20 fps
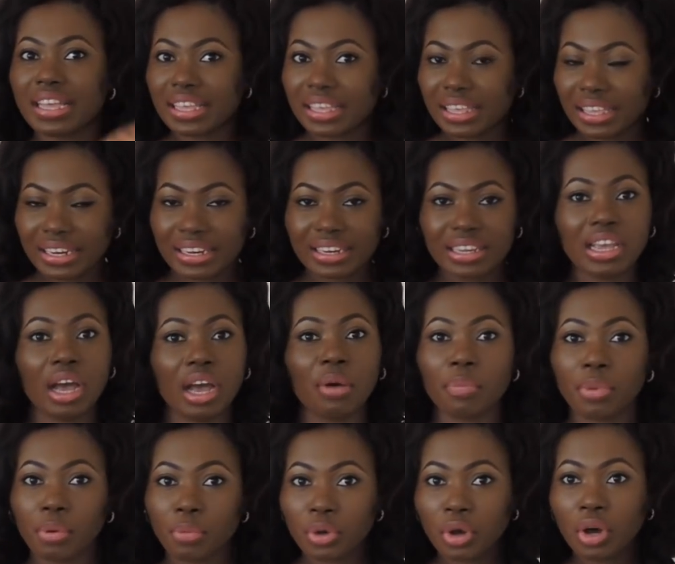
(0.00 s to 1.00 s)
kidney,
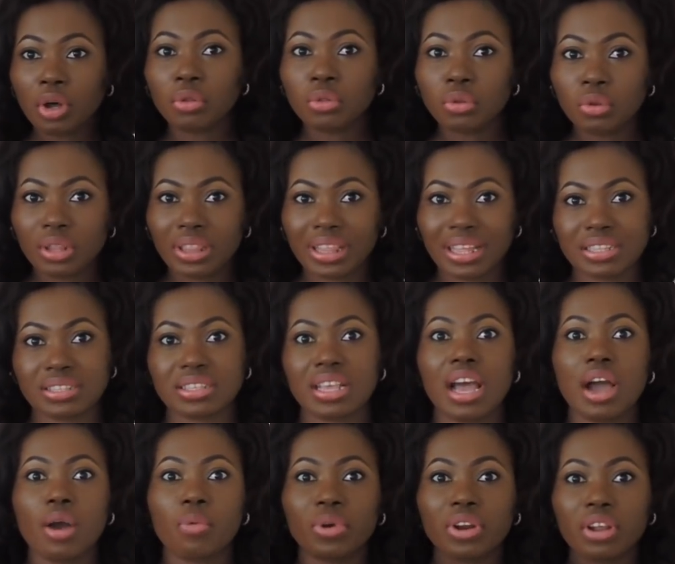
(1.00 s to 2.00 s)
but we all know that
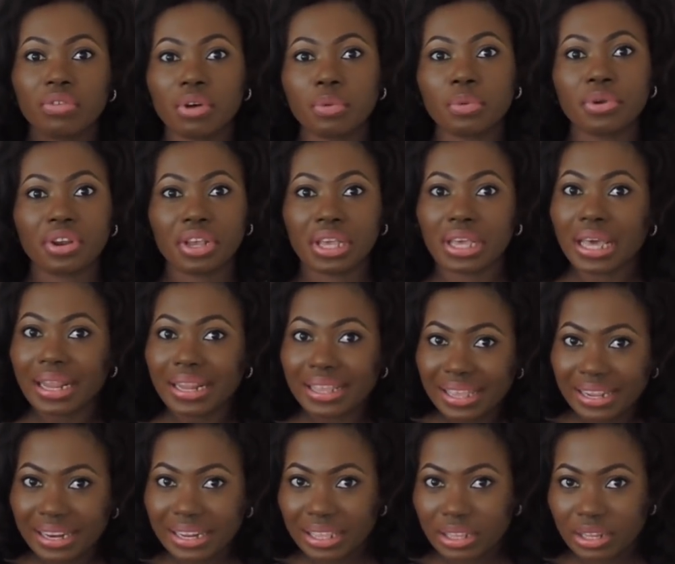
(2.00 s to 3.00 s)
whenever we hear
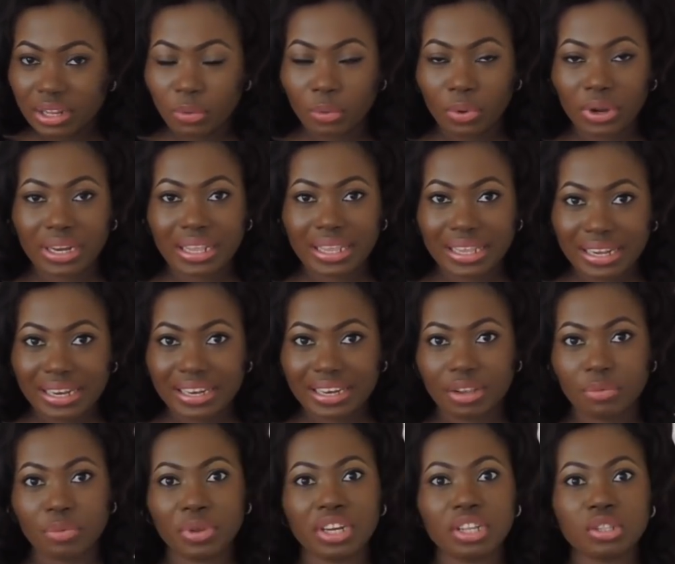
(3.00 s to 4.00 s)
the word
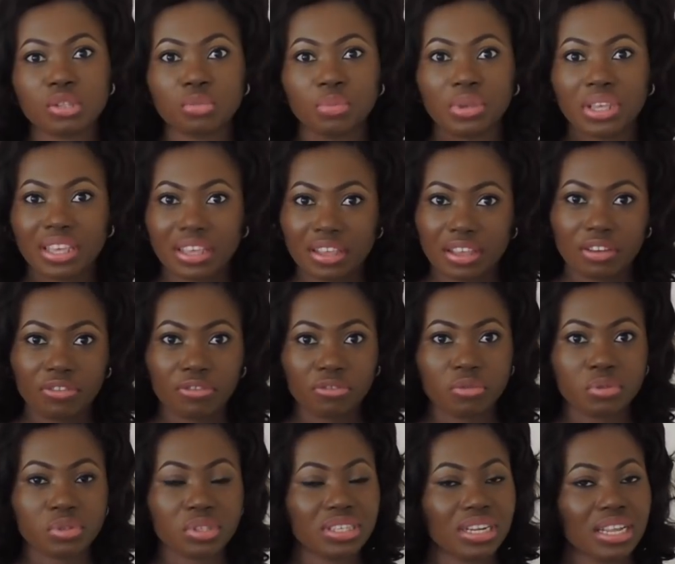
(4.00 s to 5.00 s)
kidney, we need to be
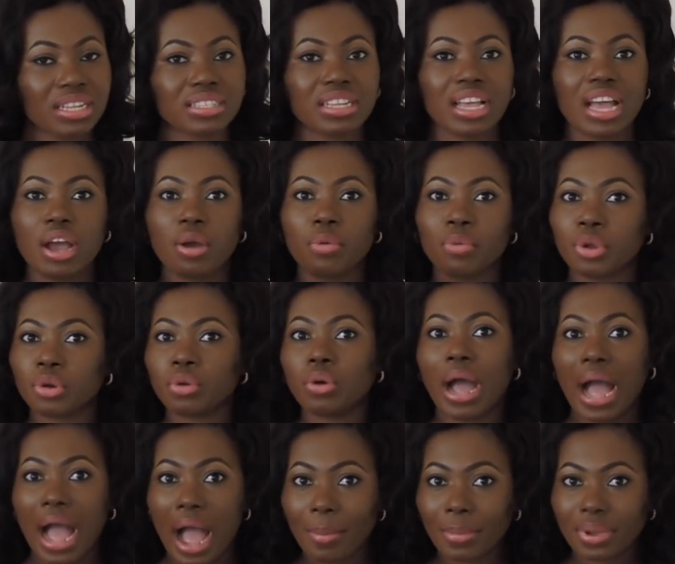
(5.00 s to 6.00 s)
careful so that we don't
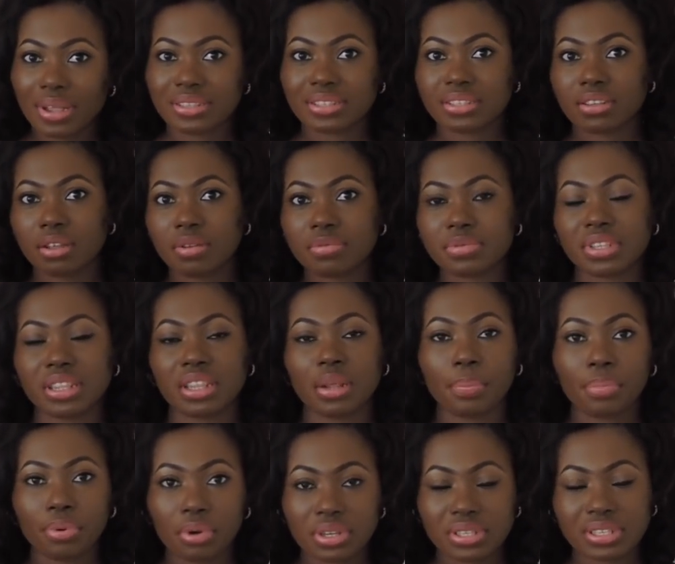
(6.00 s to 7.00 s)
harm ourselves in the
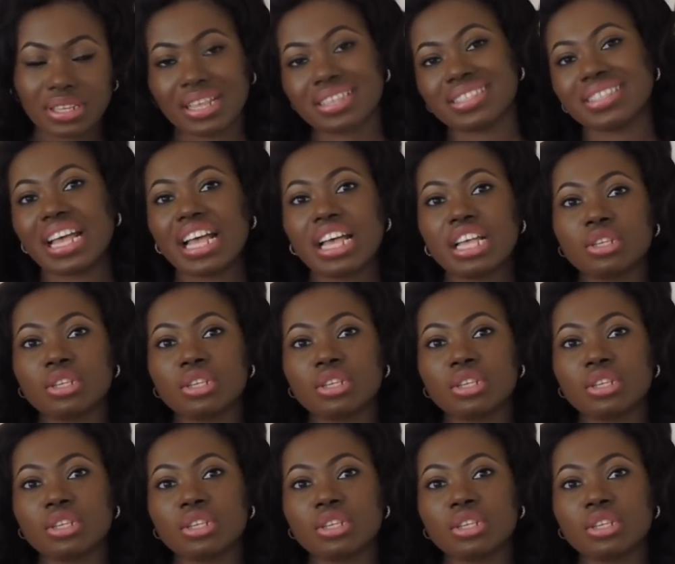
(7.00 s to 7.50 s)
process.